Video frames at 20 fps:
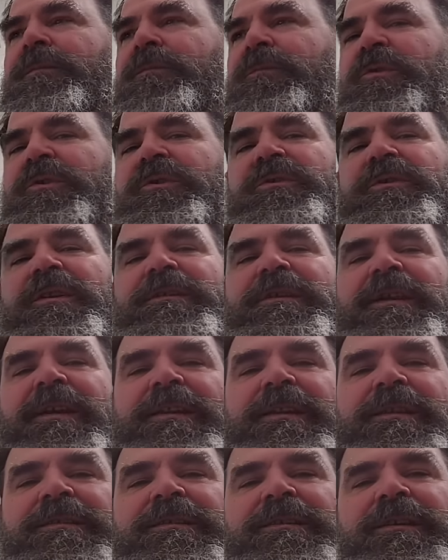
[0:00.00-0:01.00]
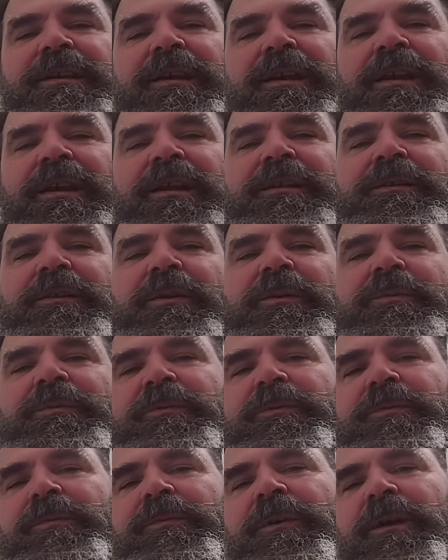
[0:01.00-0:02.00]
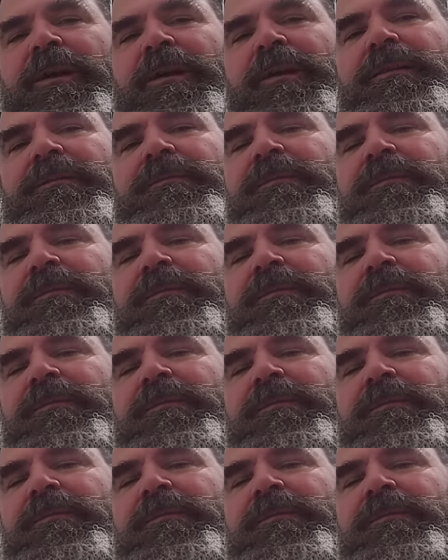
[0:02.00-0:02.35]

we're just going to take it easy and you know do uh,